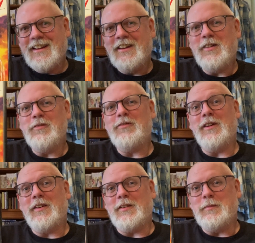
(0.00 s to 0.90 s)

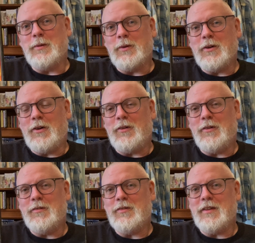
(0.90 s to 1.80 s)
non-fiction book
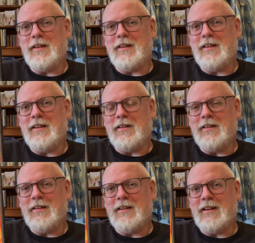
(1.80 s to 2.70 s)
of the
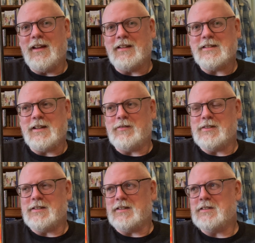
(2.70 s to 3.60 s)
late
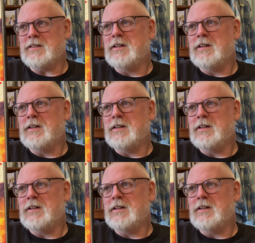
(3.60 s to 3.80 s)
70s,